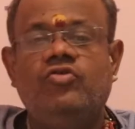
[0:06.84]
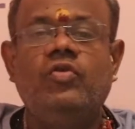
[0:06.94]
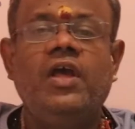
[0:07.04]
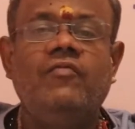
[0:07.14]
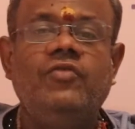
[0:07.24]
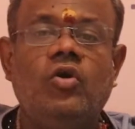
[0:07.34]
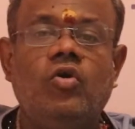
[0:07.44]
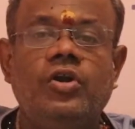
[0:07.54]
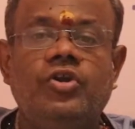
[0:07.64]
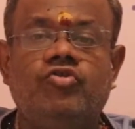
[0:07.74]
Today we are
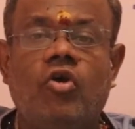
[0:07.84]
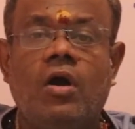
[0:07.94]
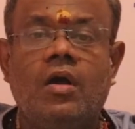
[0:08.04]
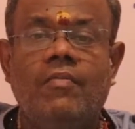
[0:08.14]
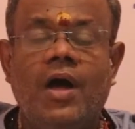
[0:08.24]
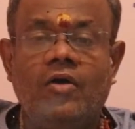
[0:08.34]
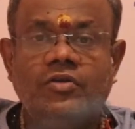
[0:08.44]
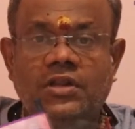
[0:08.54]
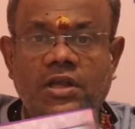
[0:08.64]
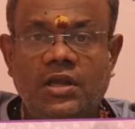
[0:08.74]
going to talk
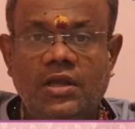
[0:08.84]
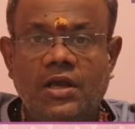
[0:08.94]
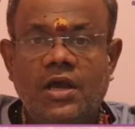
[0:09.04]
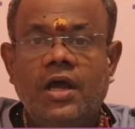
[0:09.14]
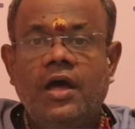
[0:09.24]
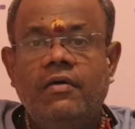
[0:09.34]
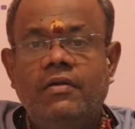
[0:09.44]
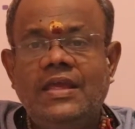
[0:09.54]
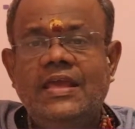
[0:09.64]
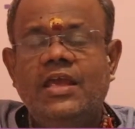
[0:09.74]
about the
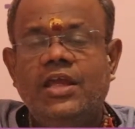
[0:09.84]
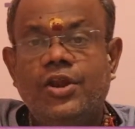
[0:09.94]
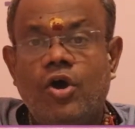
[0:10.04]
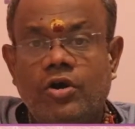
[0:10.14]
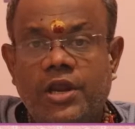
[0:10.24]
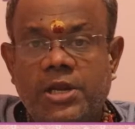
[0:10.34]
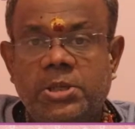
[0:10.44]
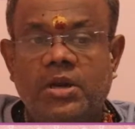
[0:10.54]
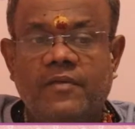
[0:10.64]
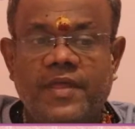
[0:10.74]

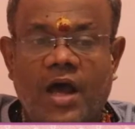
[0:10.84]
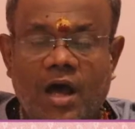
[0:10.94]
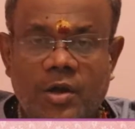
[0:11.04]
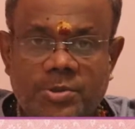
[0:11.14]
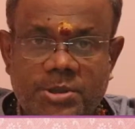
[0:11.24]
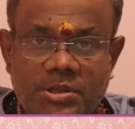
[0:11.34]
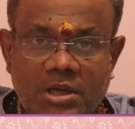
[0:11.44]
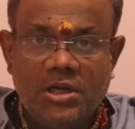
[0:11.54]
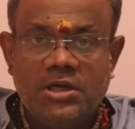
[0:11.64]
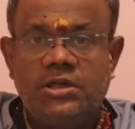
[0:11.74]
re-inauguration of the house.
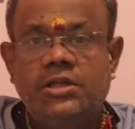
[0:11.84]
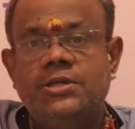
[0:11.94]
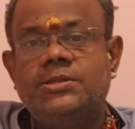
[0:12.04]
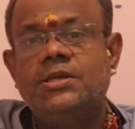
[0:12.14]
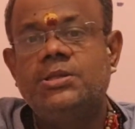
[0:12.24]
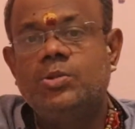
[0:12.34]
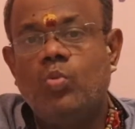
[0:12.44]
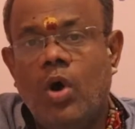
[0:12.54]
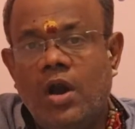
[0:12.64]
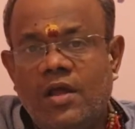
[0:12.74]
This is
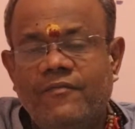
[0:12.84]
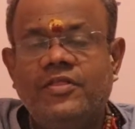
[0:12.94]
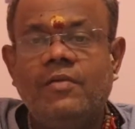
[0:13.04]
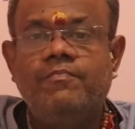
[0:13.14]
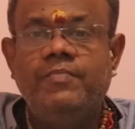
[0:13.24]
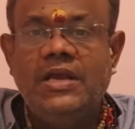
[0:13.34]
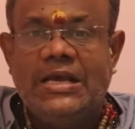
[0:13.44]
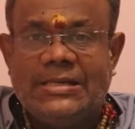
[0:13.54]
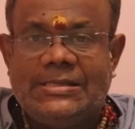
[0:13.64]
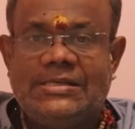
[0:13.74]
one of the
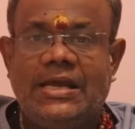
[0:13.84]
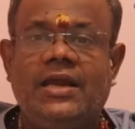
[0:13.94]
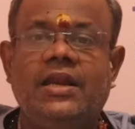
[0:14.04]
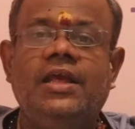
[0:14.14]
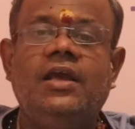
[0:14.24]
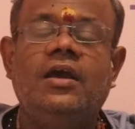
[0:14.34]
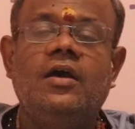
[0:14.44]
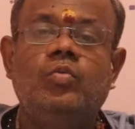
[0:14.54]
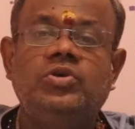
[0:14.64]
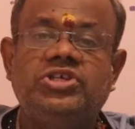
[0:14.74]
biggest technique
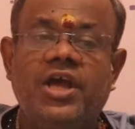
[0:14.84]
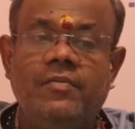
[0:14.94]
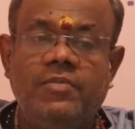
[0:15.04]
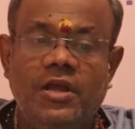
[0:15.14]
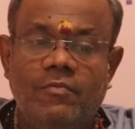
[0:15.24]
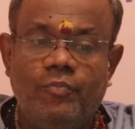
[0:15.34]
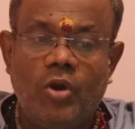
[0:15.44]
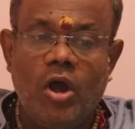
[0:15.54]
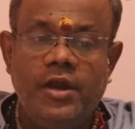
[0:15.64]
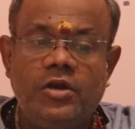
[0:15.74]
which can be
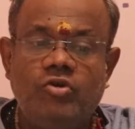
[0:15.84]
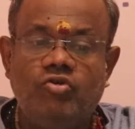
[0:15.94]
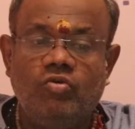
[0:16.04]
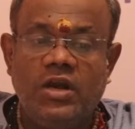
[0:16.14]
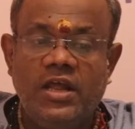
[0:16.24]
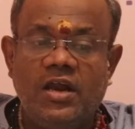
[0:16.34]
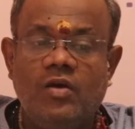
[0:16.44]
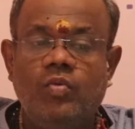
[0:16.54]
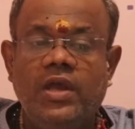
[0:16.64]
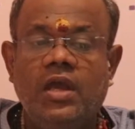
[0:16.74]
employed to clear
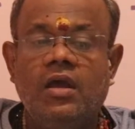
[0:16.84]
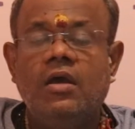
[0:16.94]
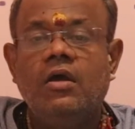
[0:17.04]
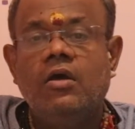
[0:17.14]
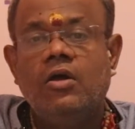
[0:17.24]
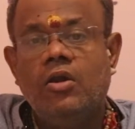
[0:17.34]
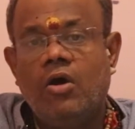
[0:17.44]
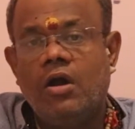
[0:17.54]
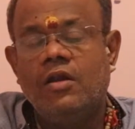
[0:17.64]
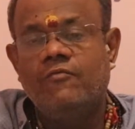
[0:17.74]
away
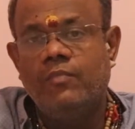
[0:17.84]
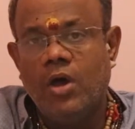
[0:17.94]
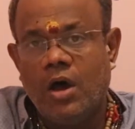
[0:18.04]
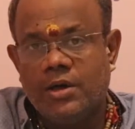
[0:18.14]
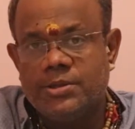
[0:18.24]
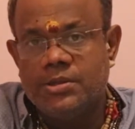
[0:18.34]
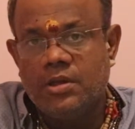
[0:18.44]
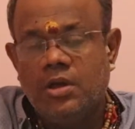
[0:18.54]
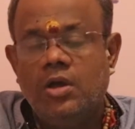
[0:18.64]
lot of blocks.